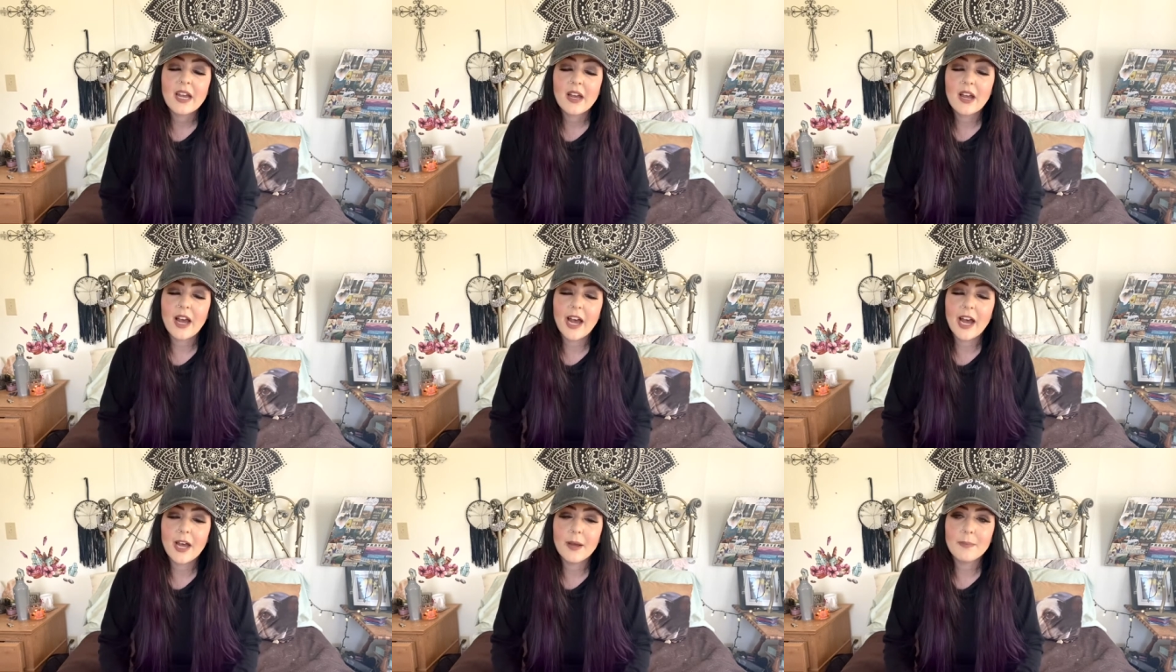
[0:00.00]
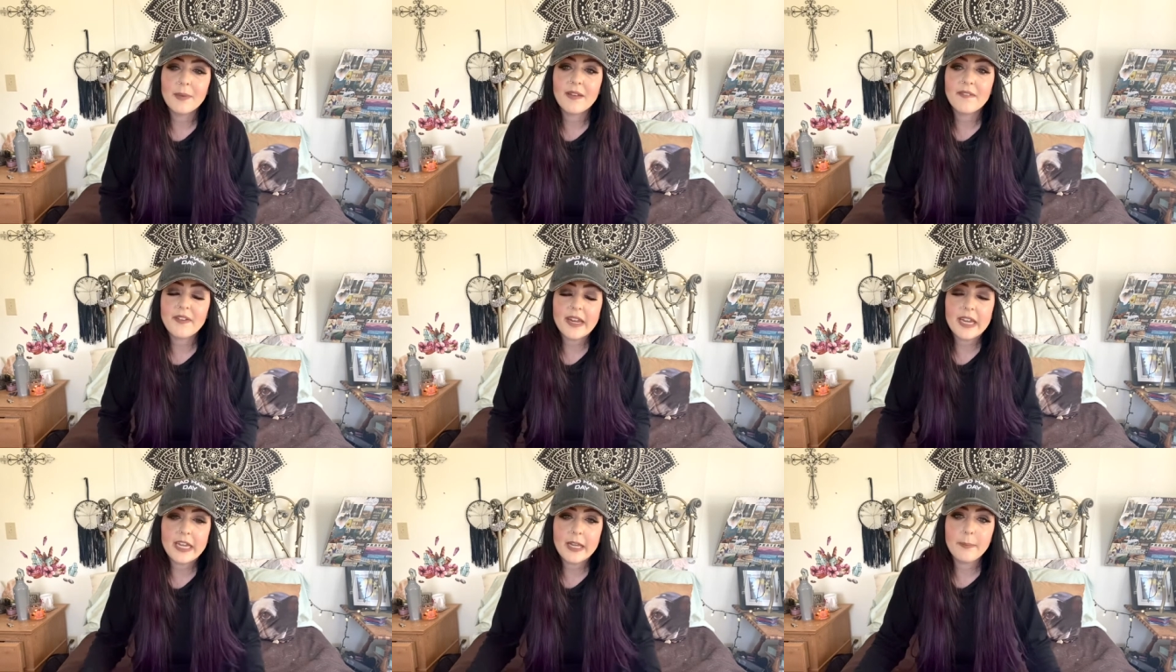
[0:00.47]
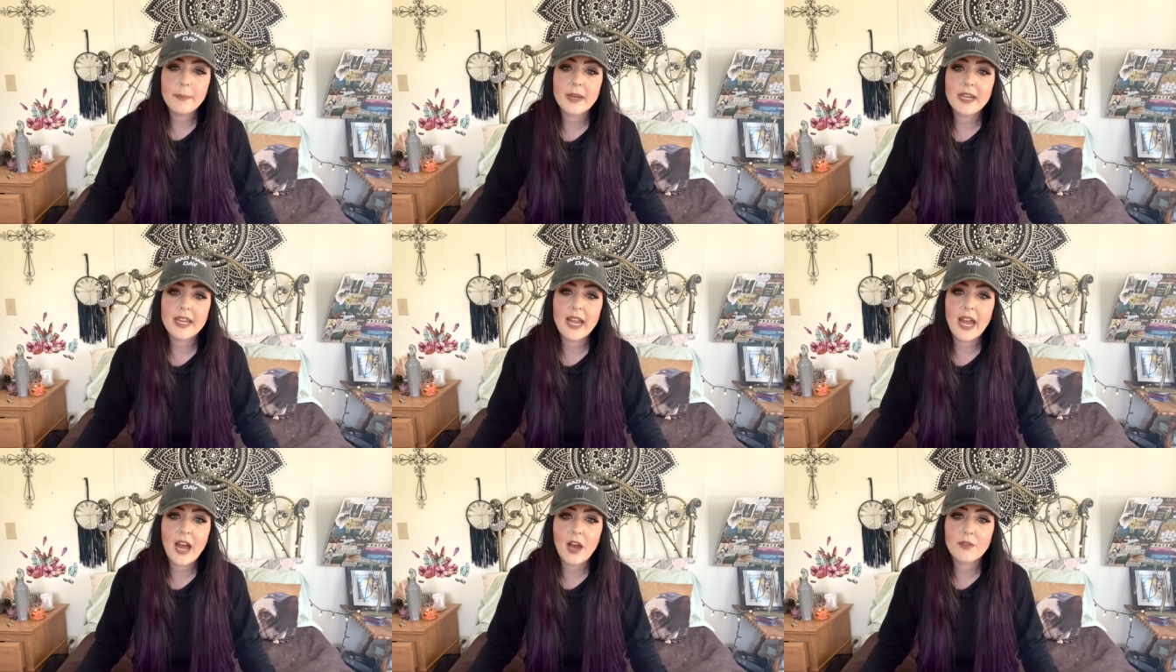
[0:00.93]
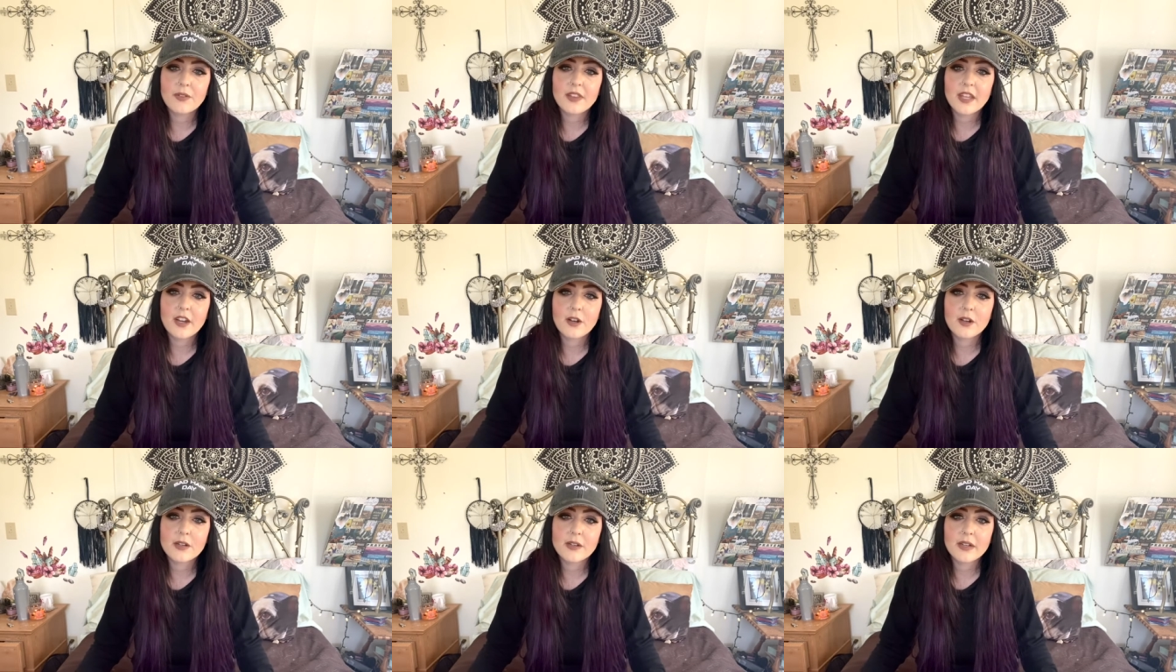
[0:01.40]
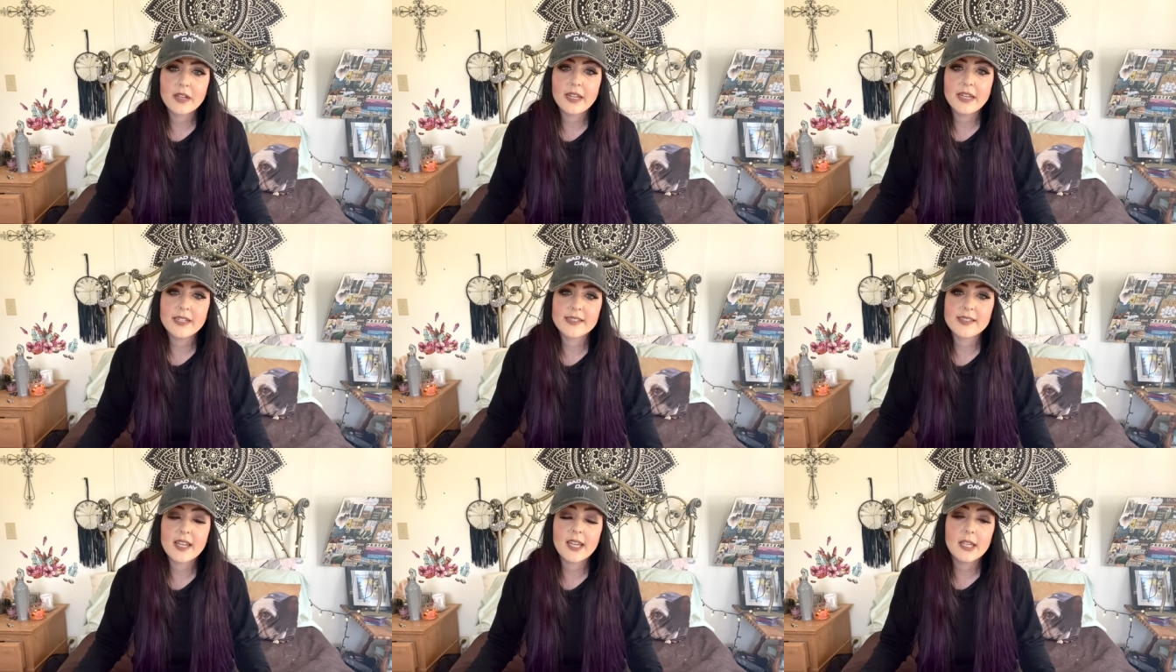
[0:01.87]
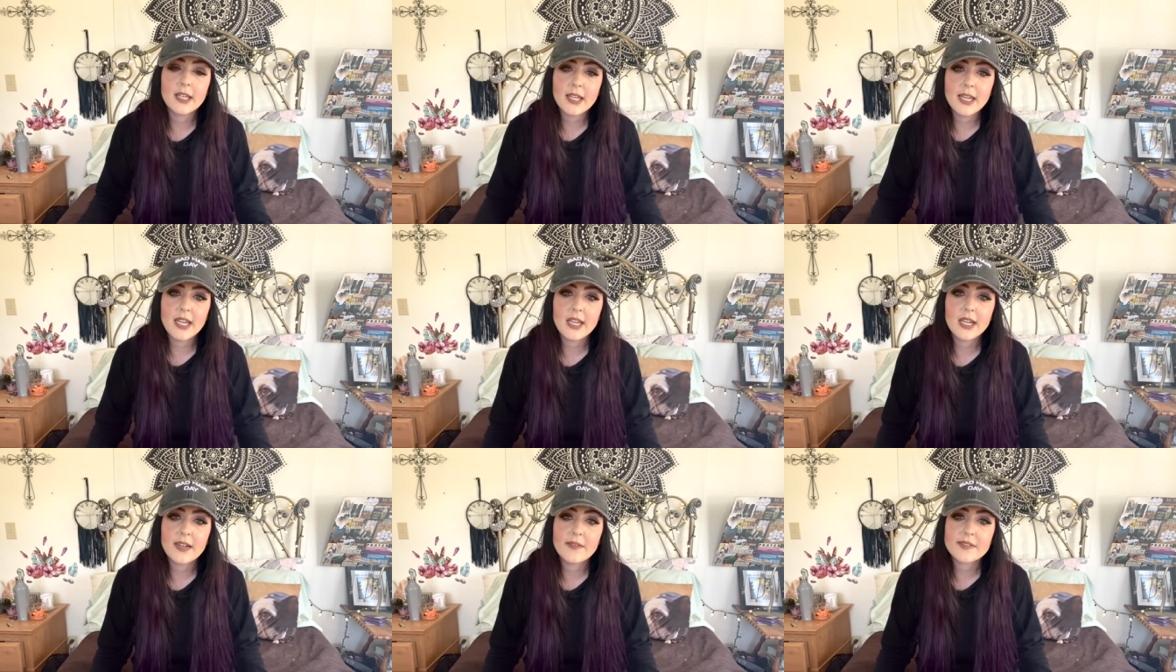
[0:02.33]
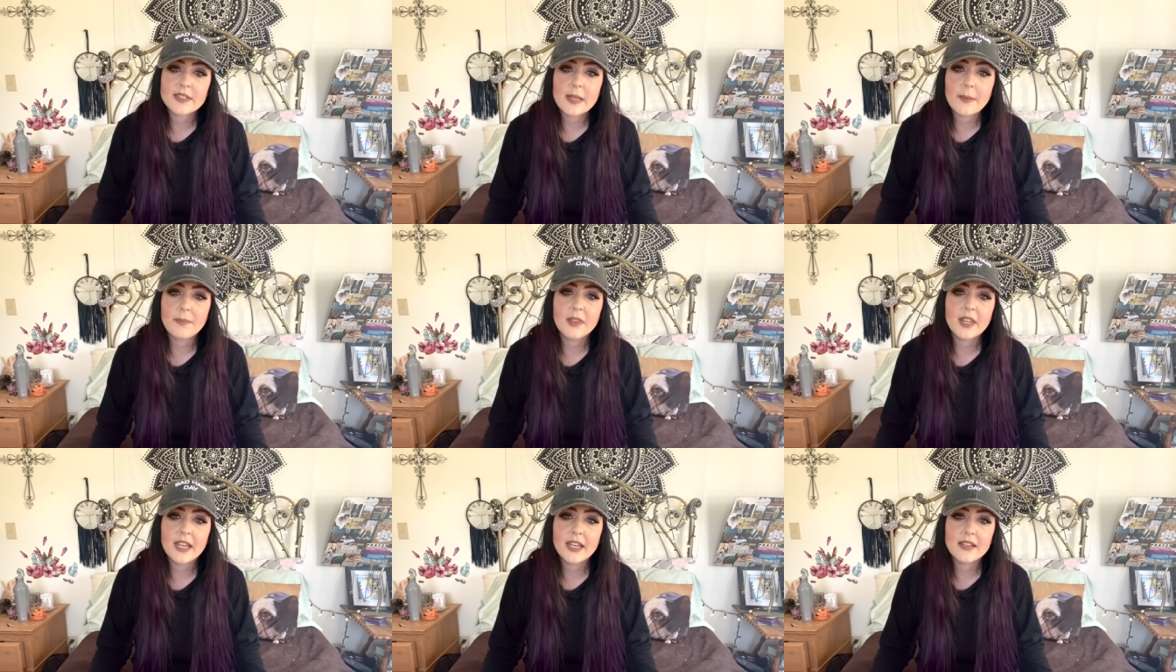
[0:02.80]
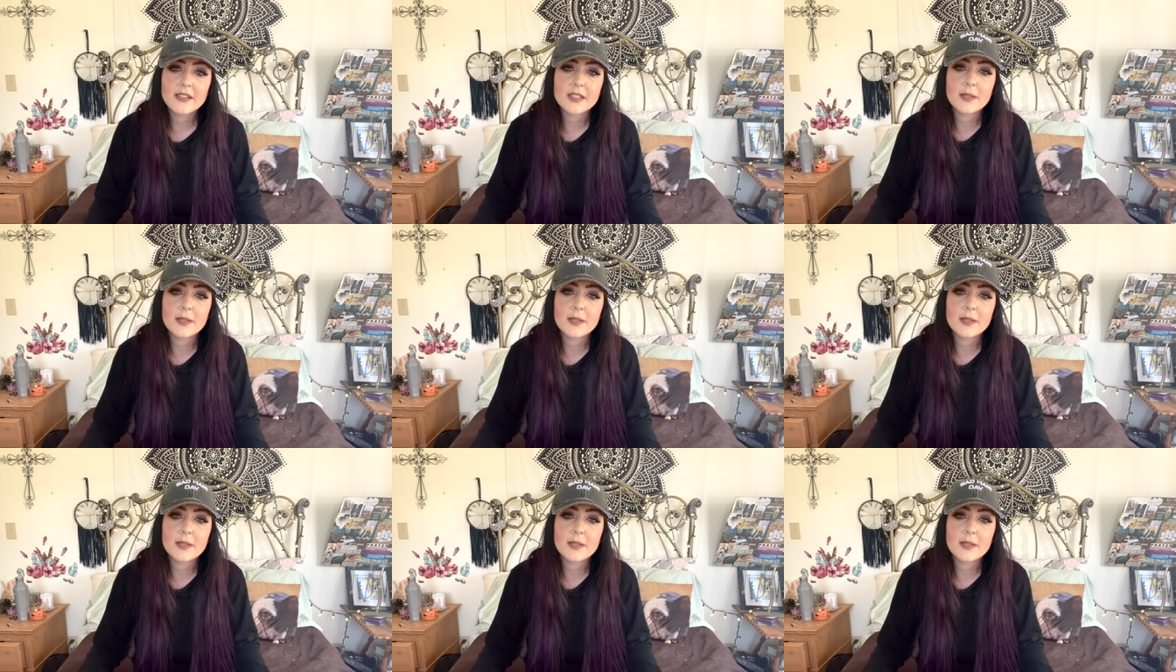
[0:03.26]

um, if anybody out there is in need of something,